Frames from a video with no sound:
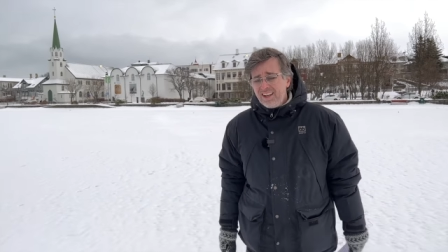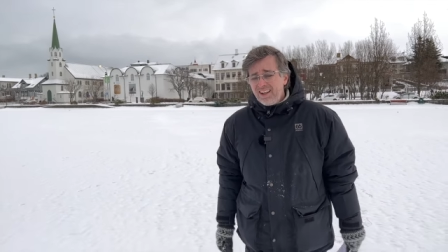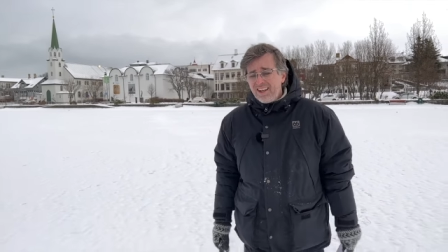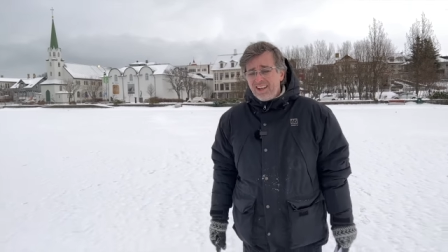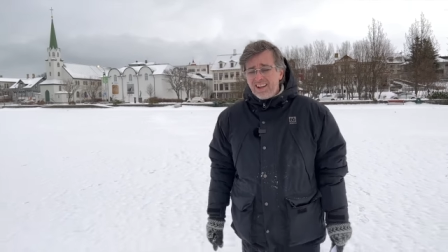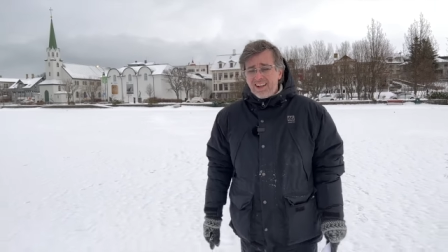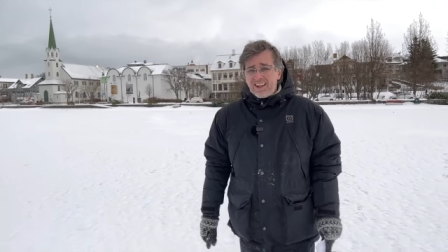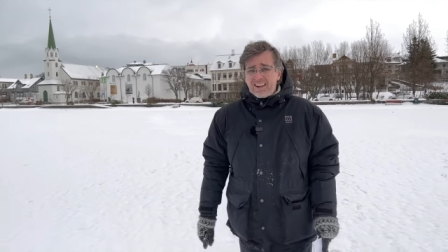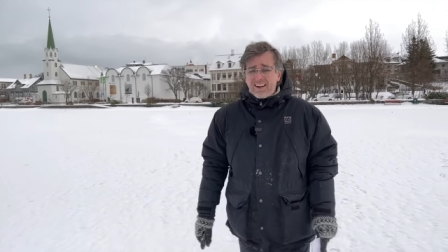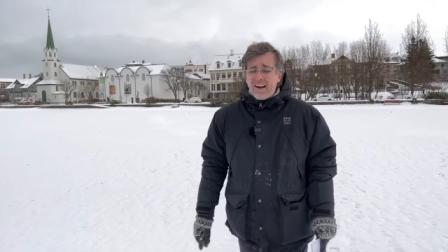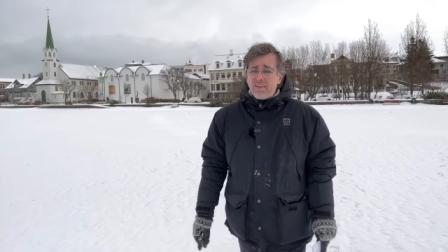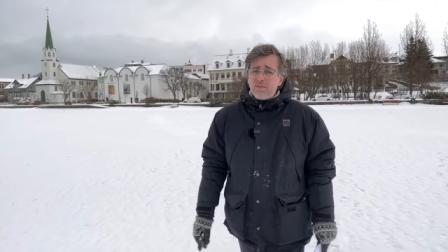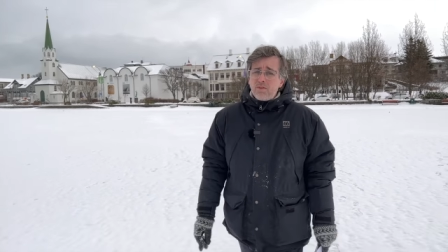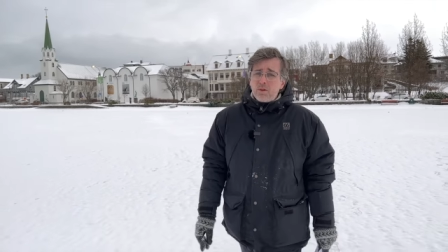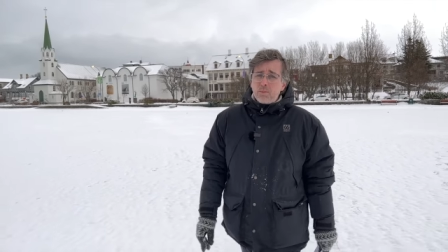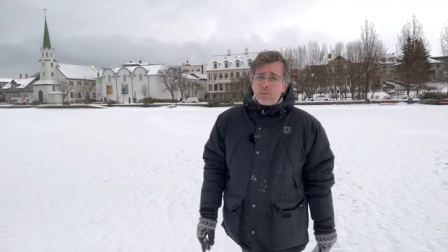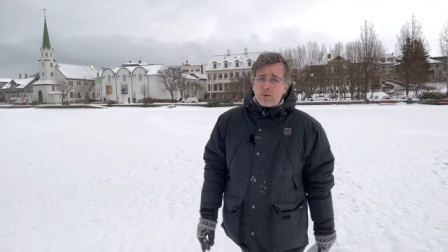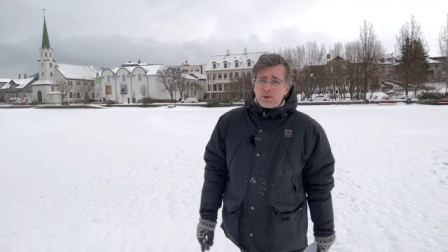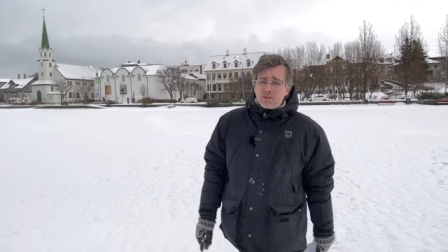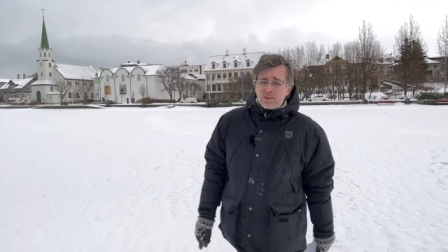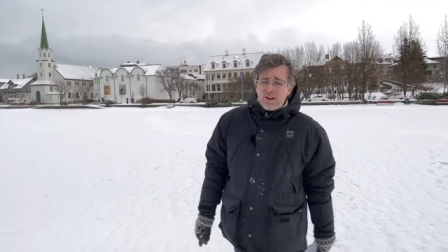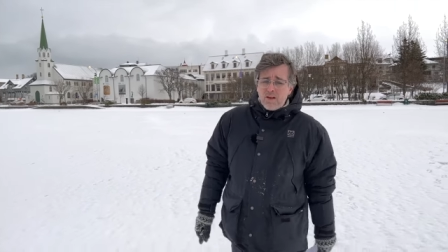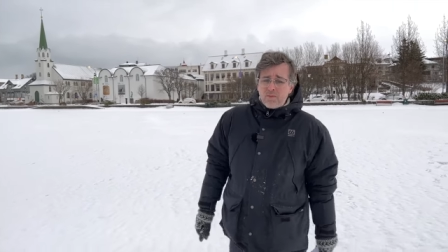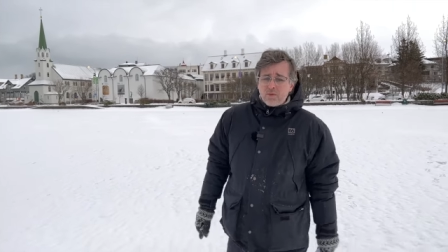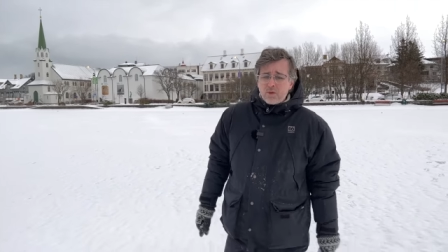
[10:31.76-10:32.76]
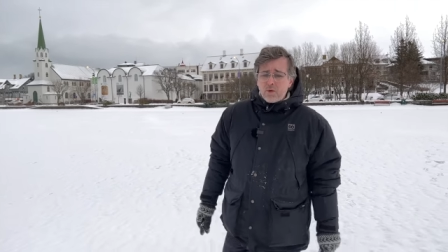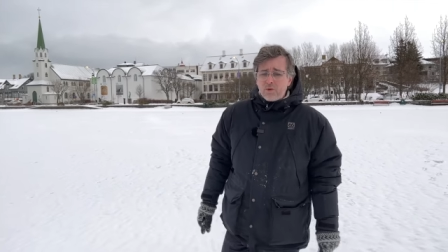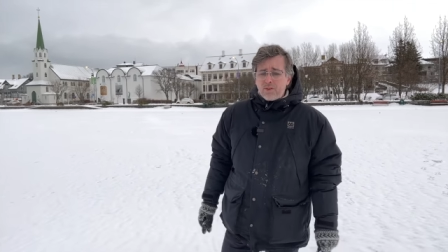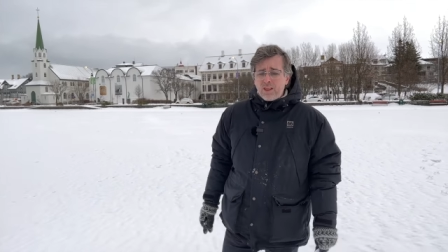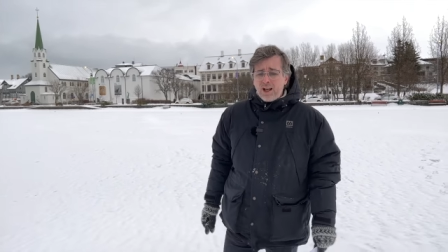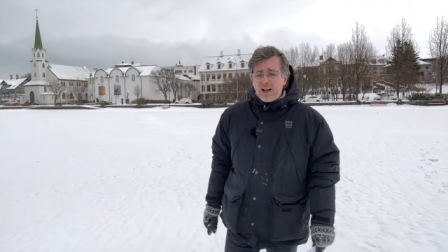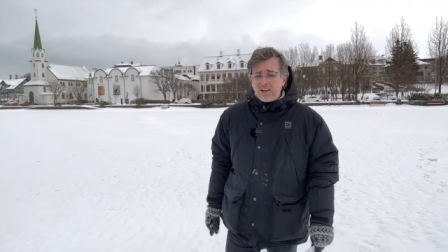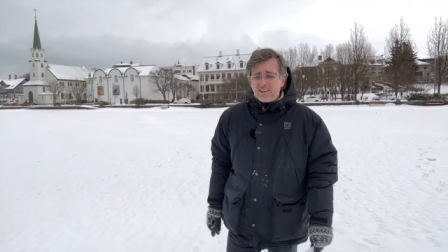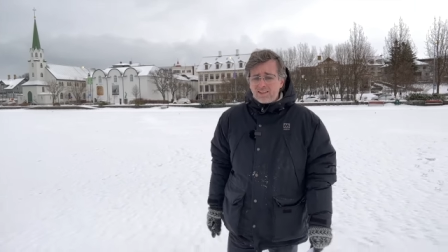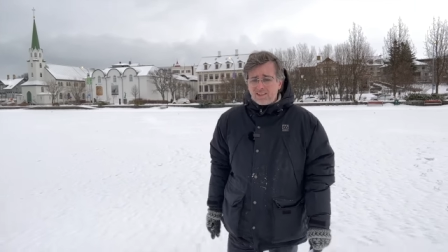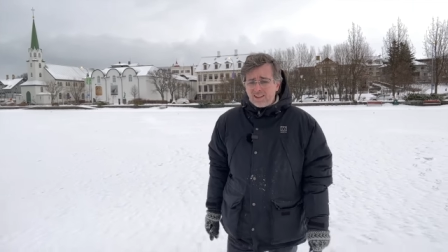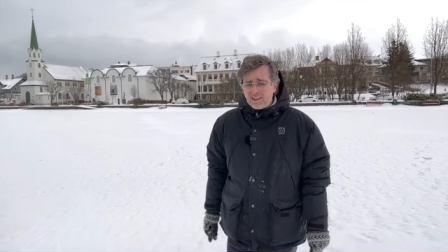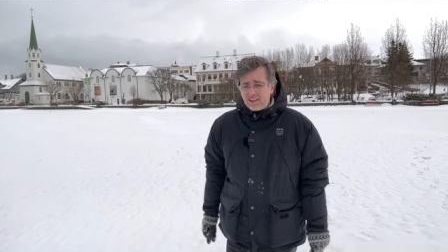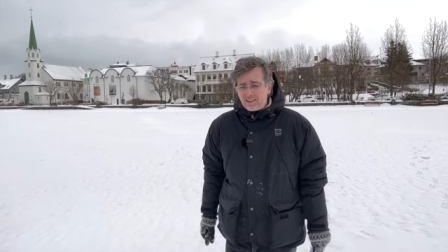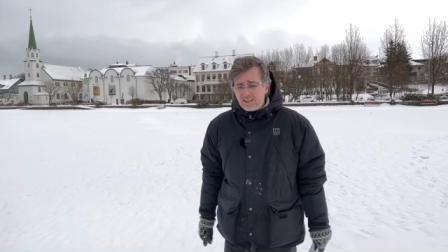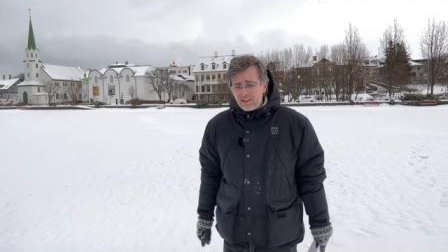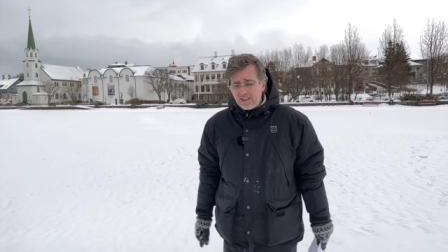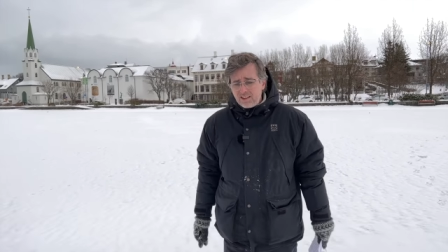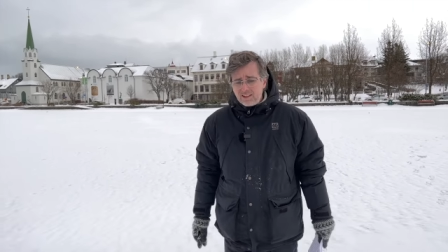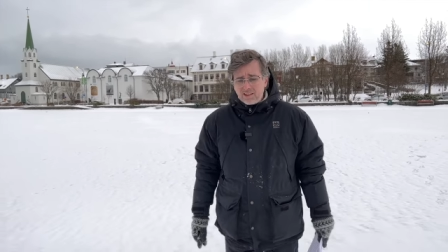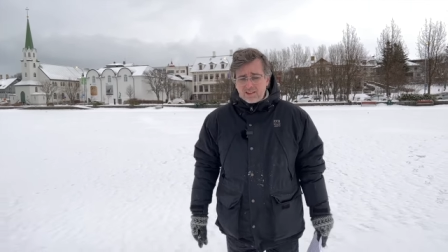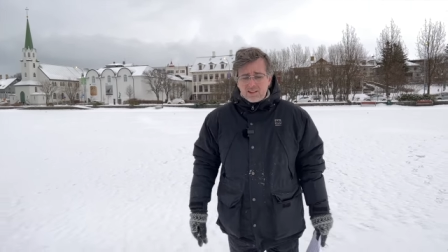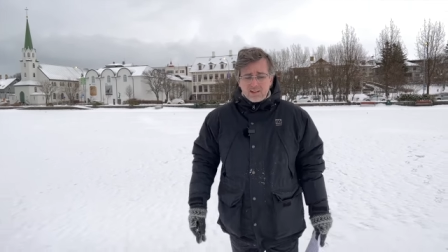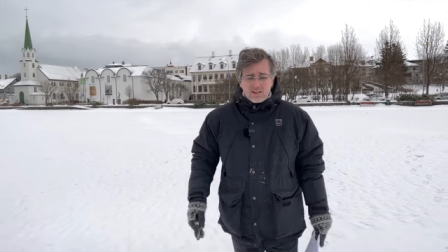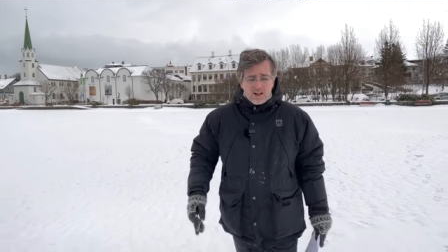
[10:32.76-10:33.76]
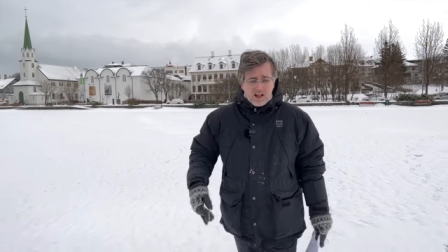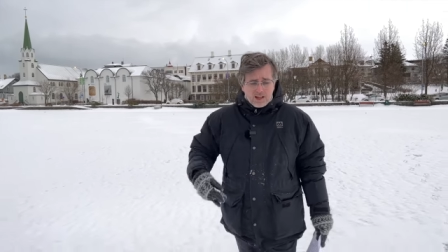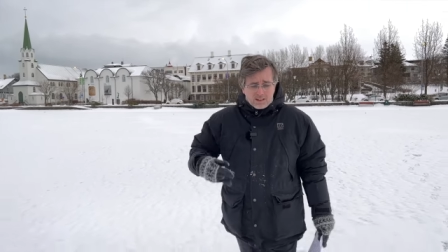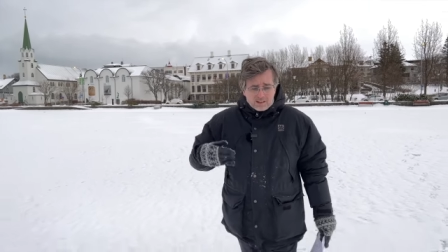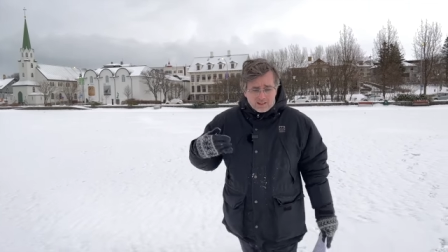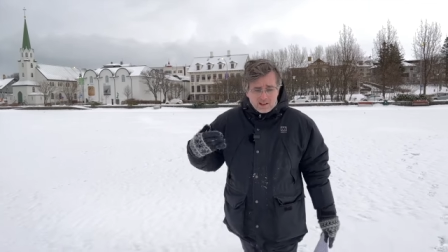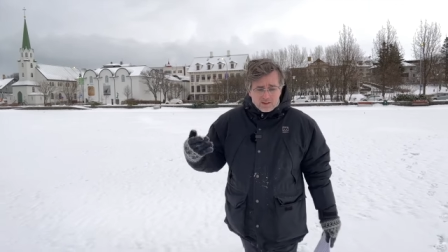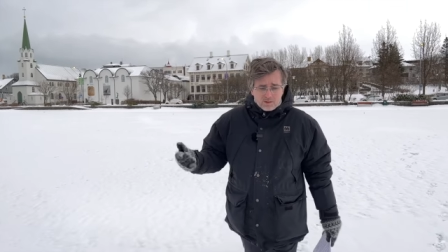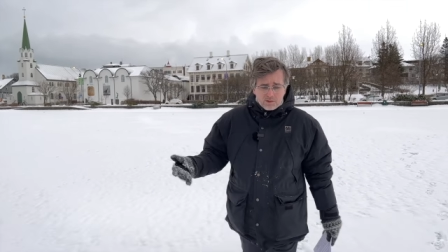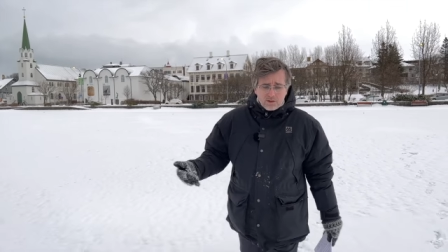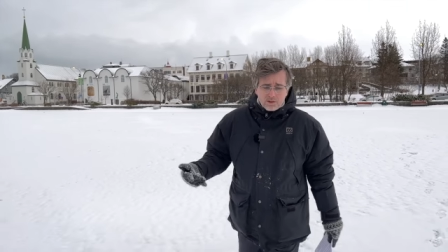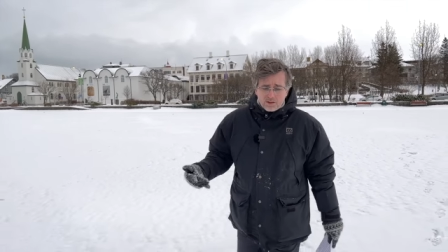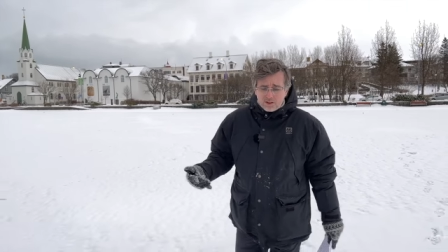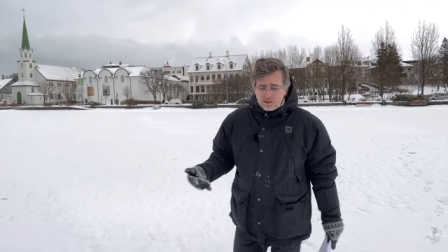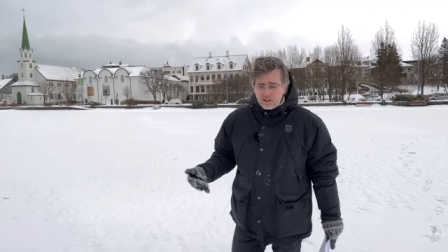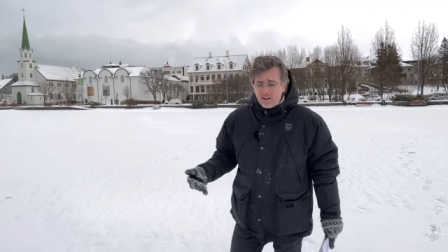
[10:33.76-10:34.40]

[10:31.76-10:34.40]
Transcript: ninety percent of the Icelanders, Icelanders